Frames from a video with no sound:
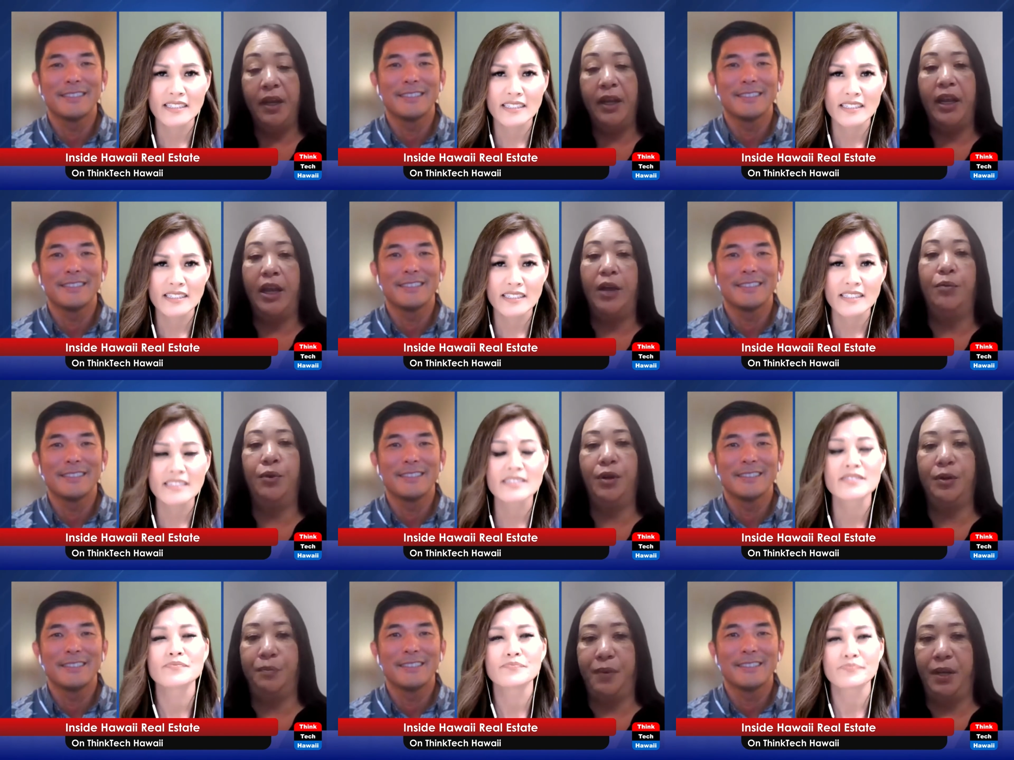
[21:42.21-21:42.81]
Speaker 1: it
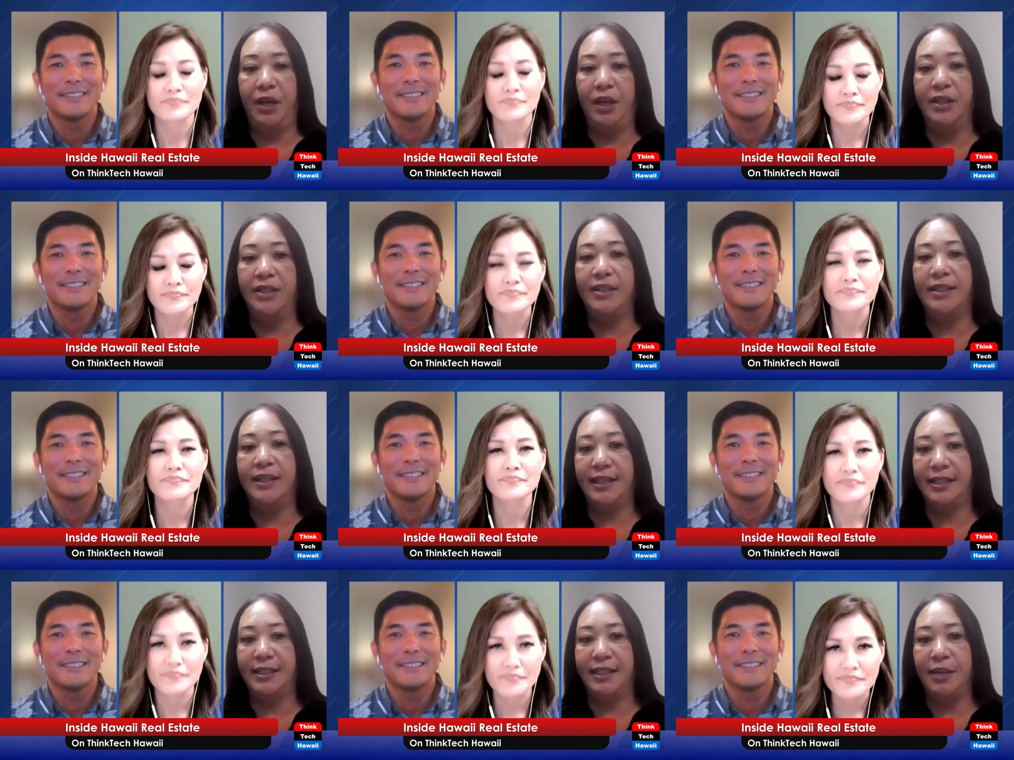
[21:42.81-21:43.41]
would be a
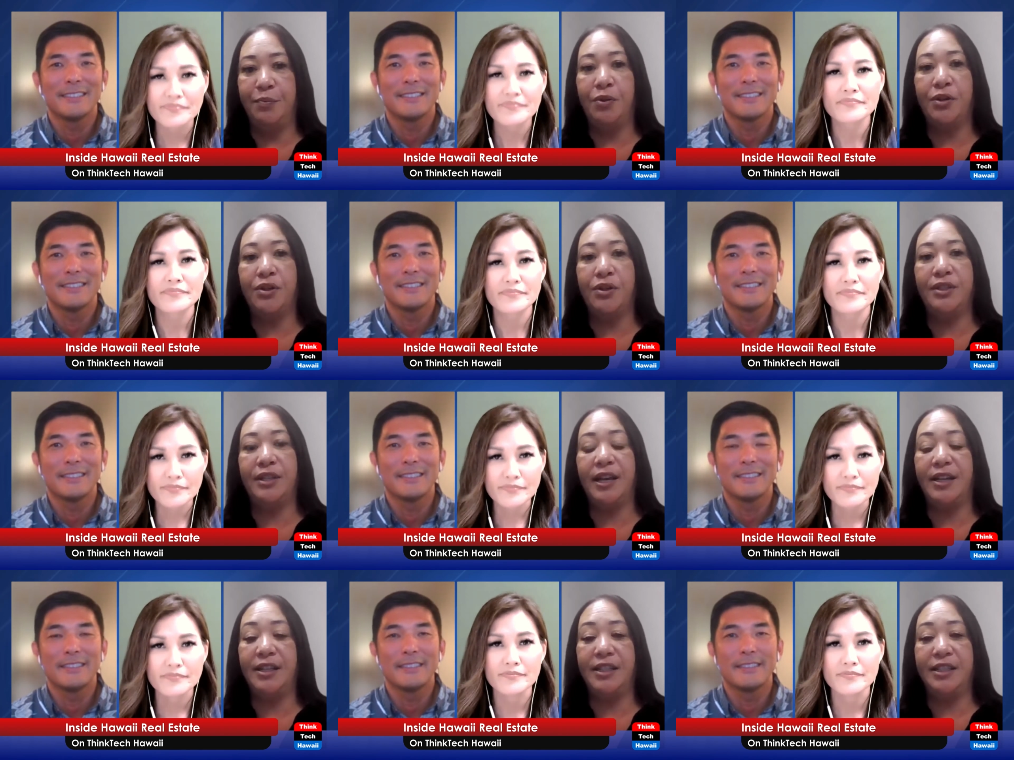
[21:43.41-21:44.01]

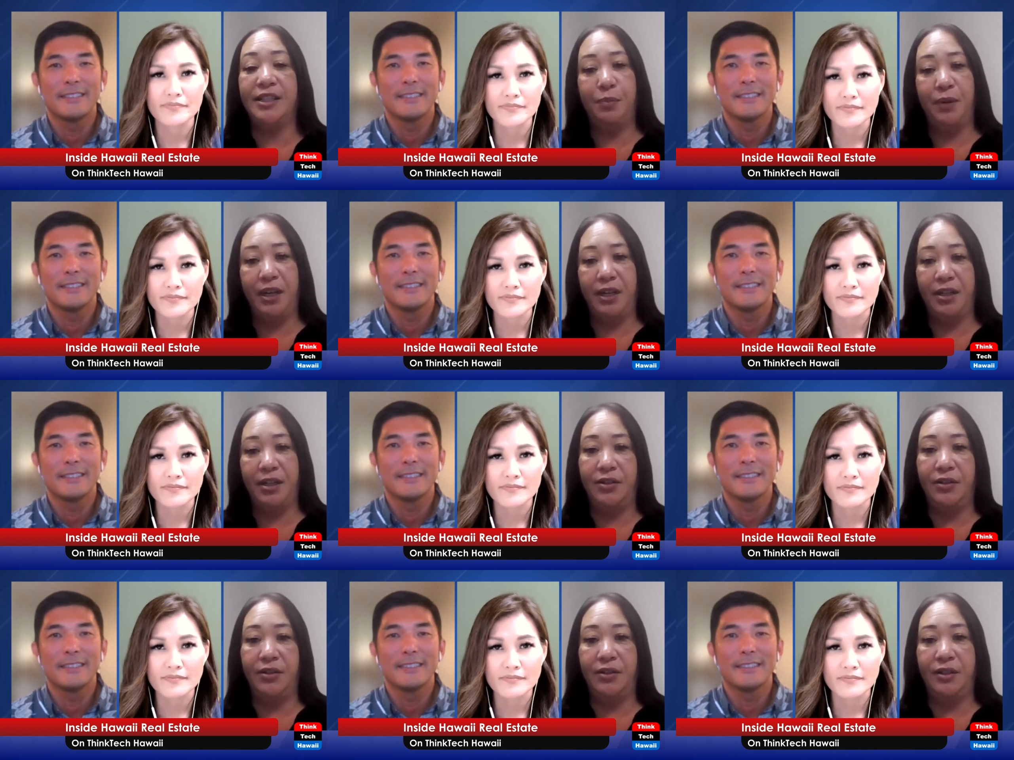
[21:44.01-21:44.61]
60%
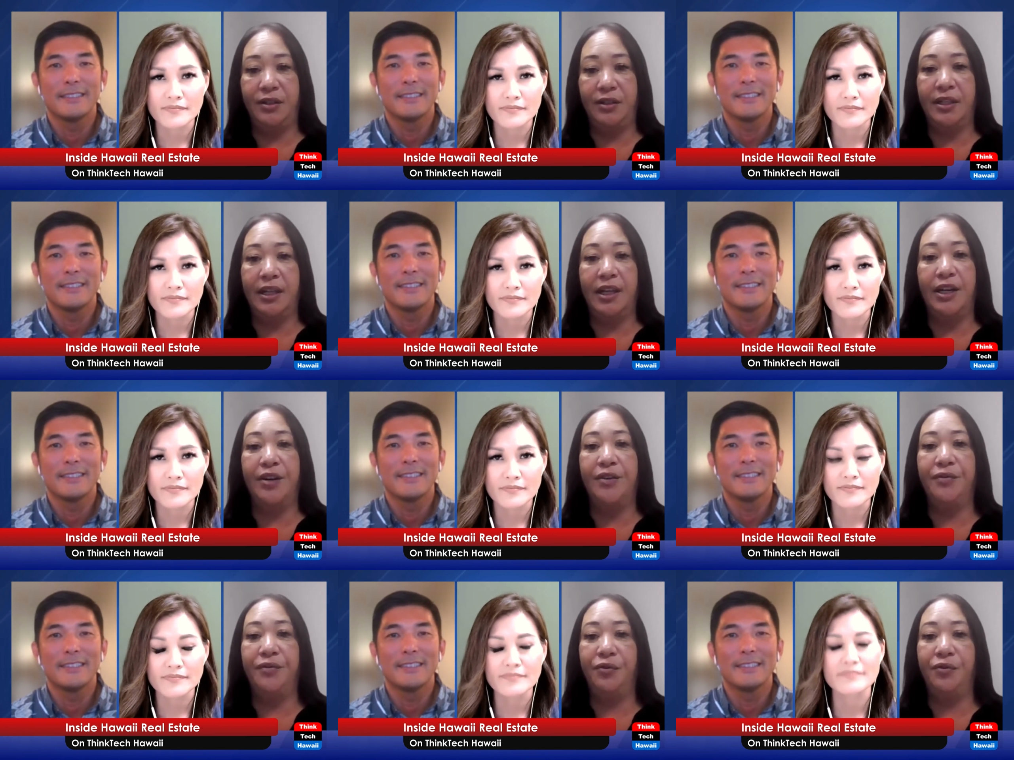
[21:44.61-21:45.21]
split to the
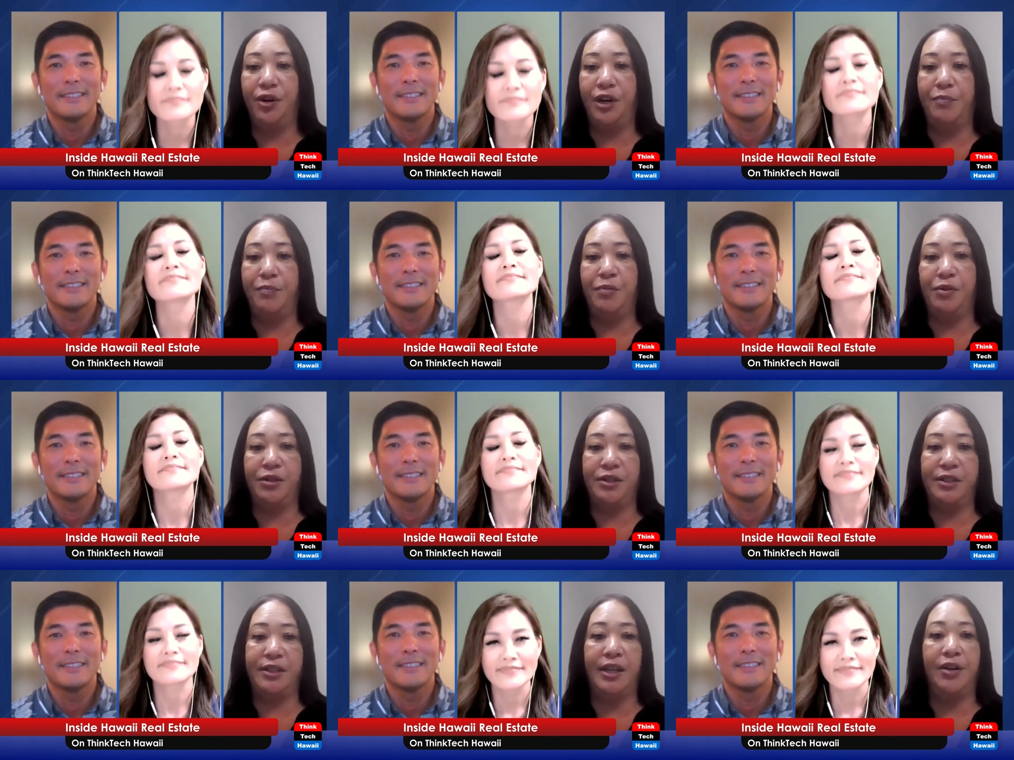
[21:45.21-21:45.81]
seller, 40%
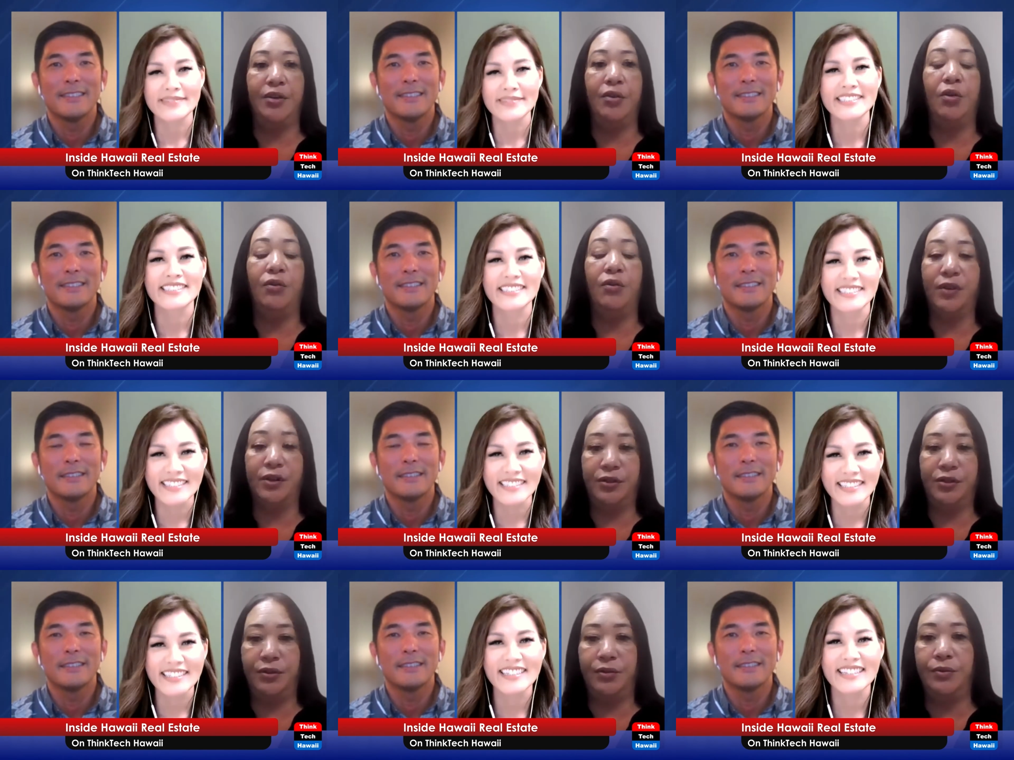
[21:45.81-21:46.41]

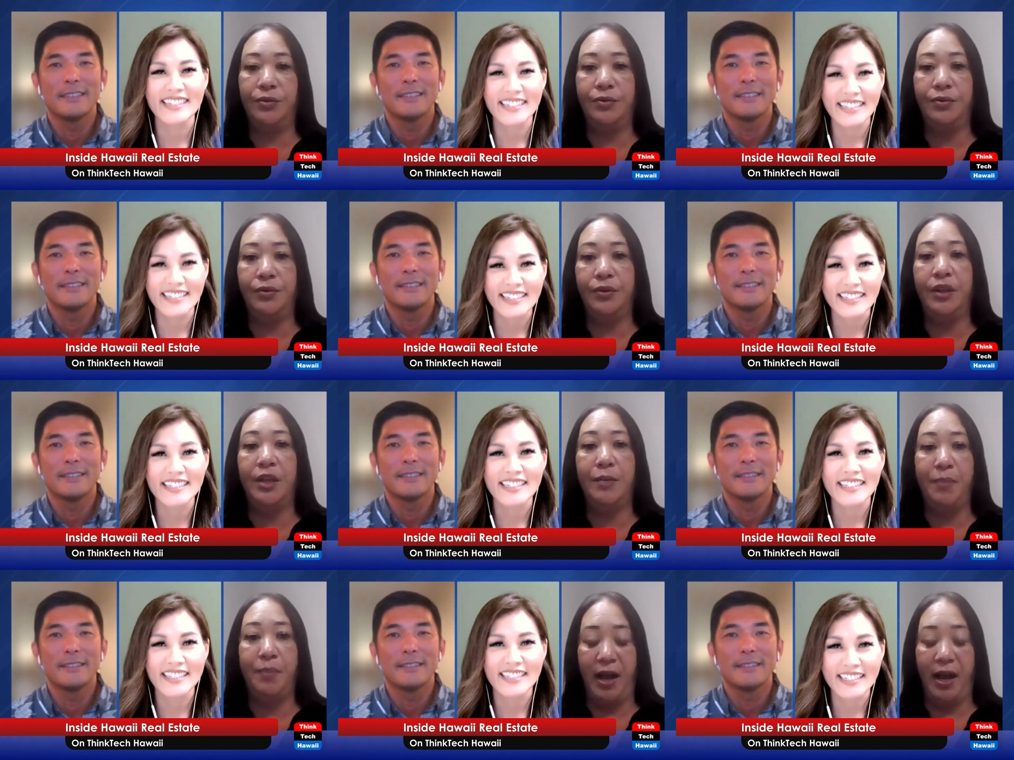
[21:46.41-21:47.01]
over to
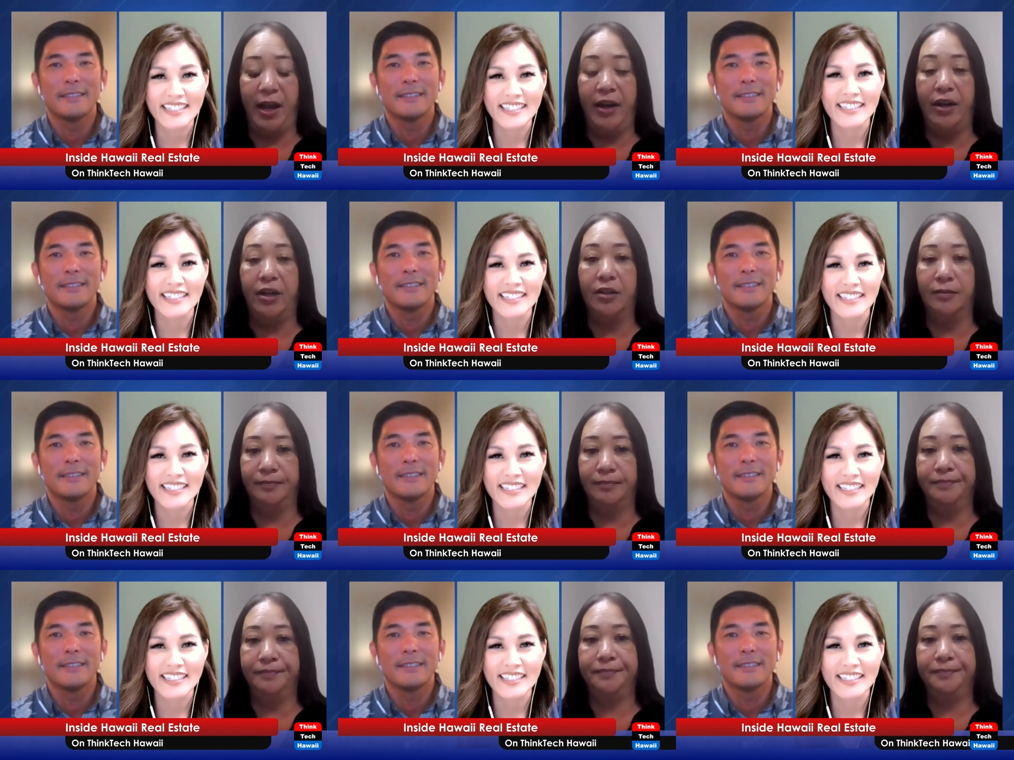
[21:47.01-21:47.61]
the buyer.
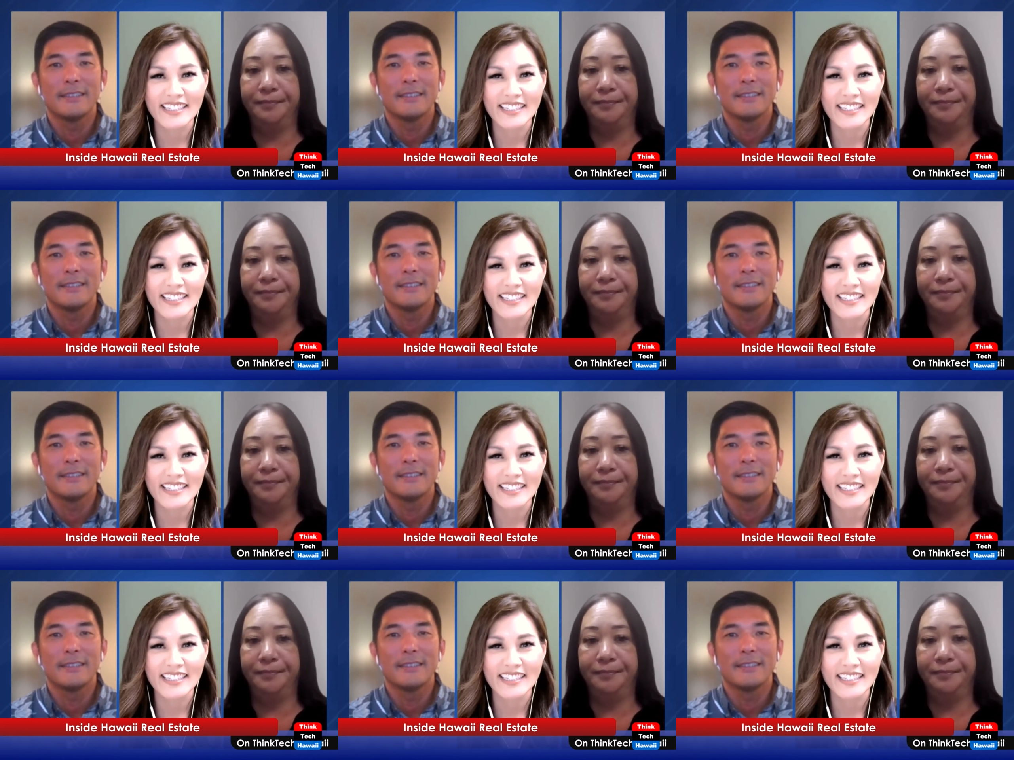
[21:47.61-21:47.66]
